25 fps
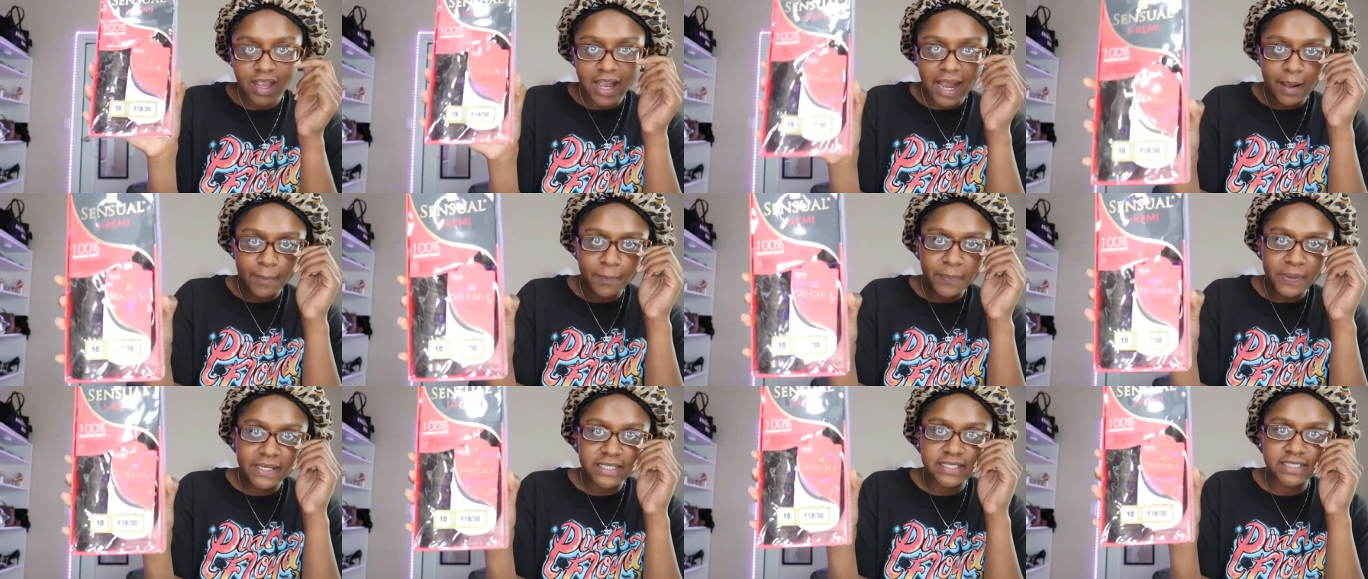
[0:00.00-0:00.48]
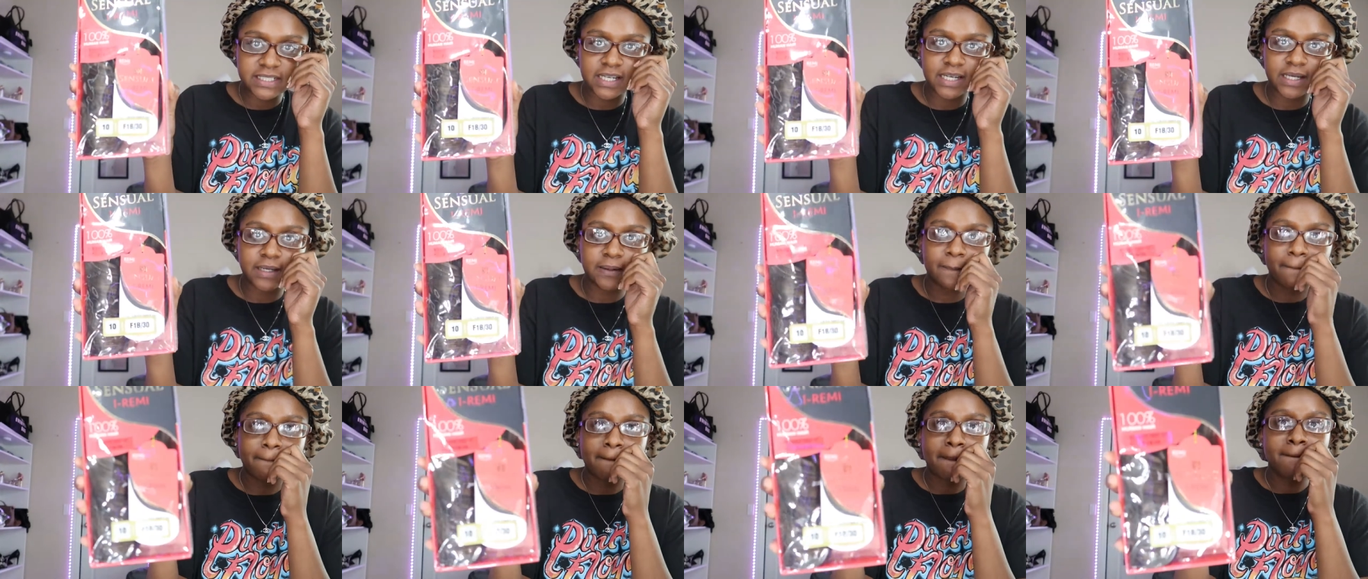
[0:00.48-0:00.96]
I picked
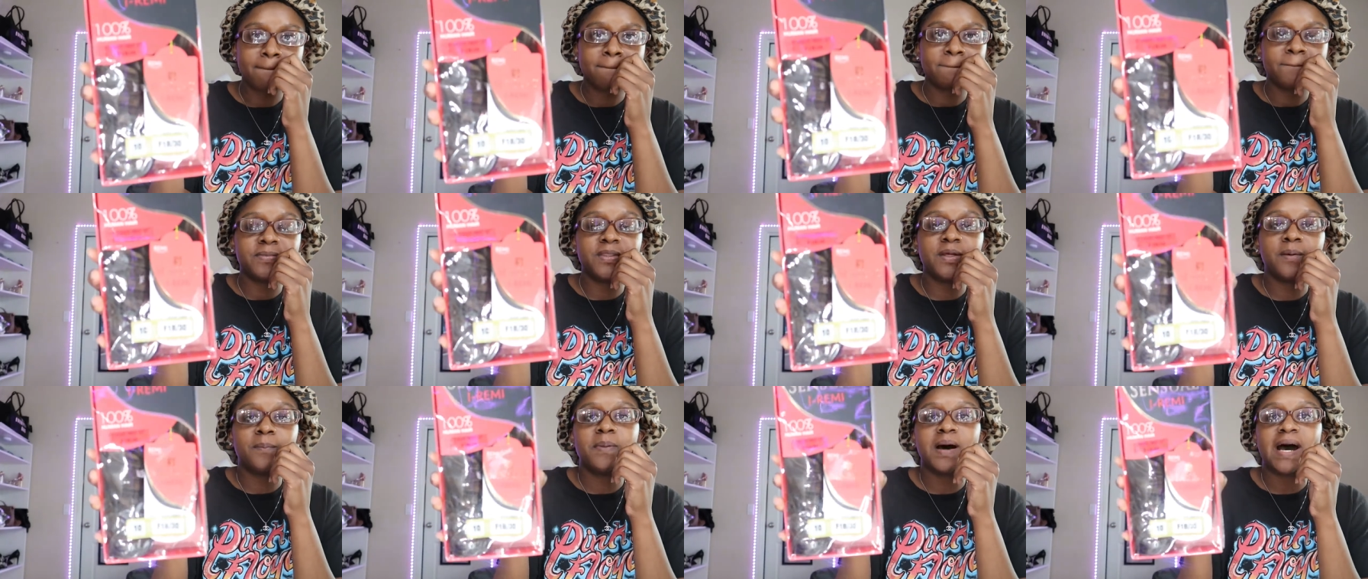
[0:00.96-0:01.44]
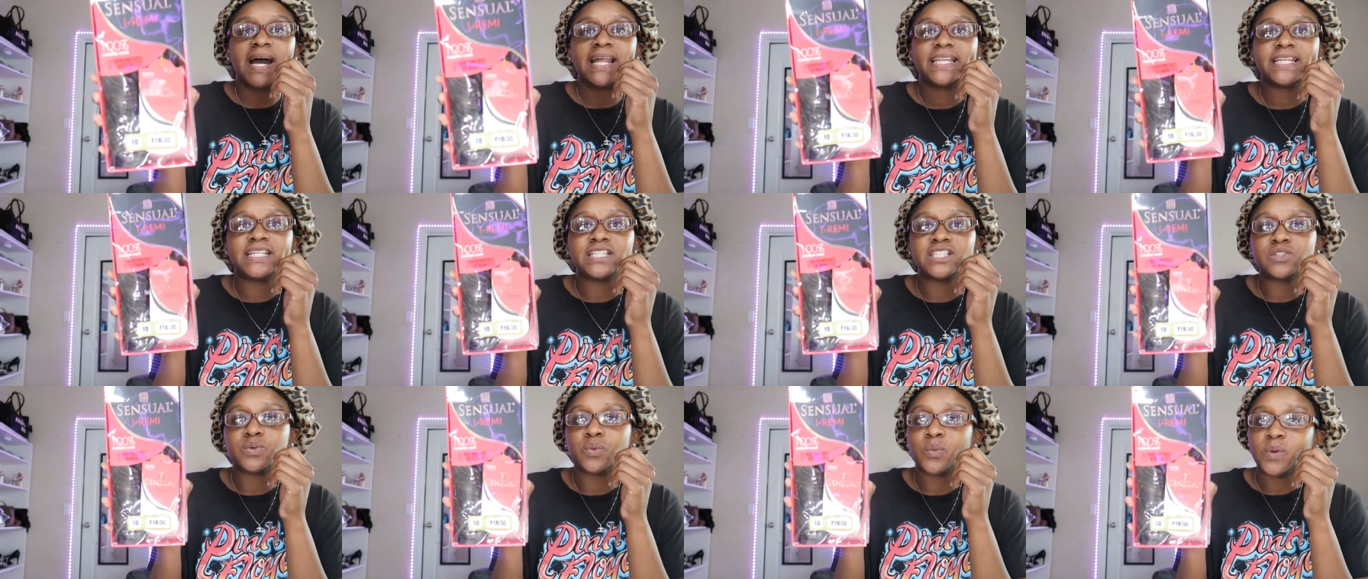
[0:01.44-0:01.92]
up the
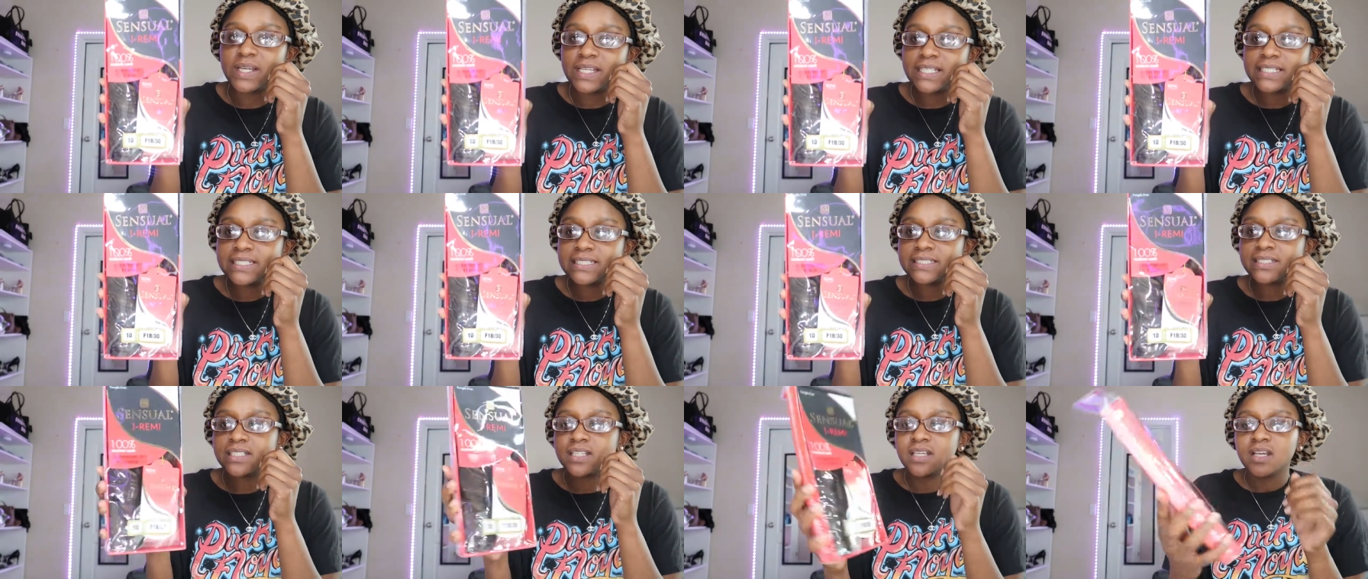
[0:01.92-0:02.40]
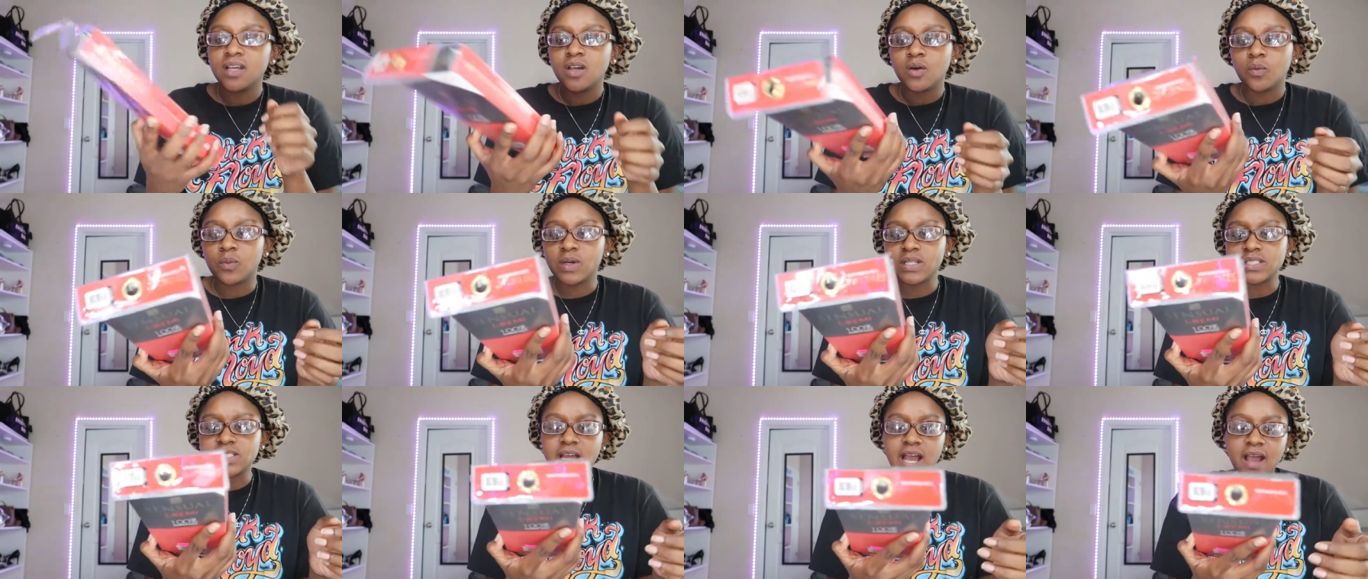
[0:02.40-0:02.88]
Body Twist,
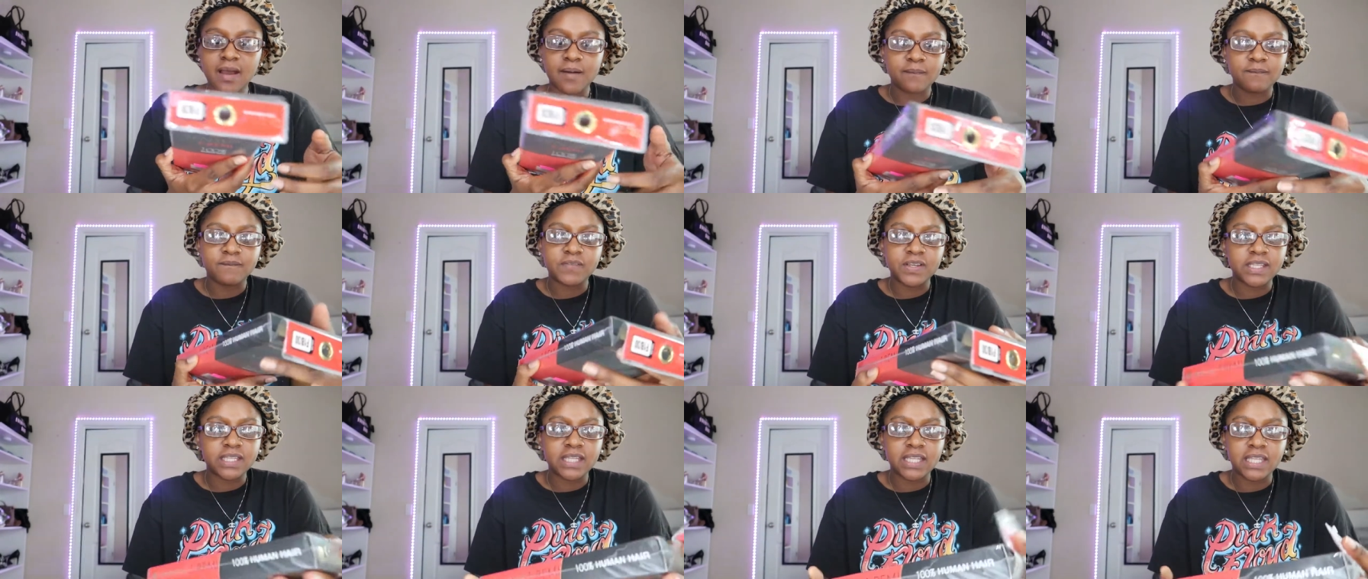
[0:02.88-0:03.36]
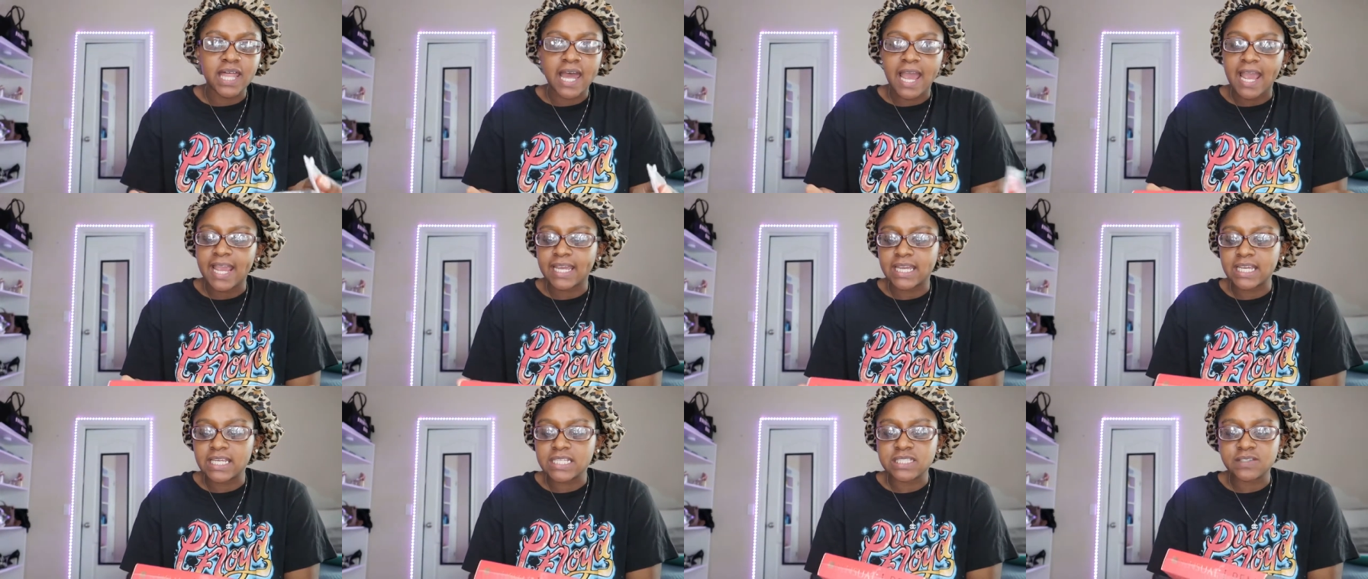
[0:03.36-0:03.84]
which I'm feeling
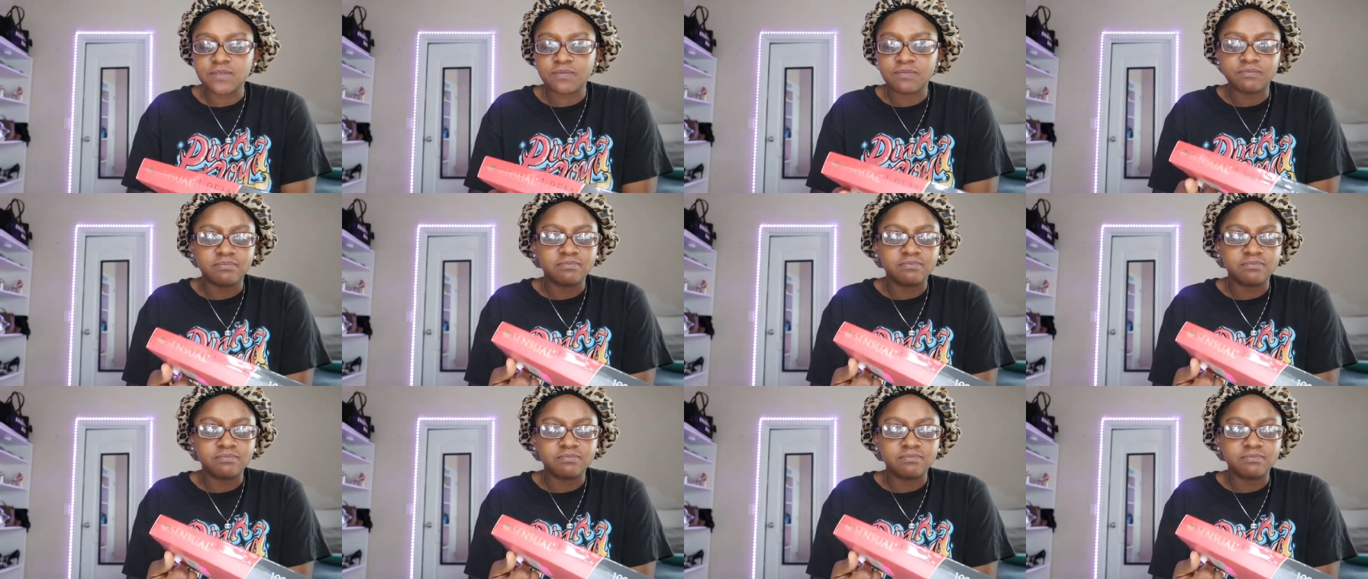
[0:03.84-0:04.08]
like is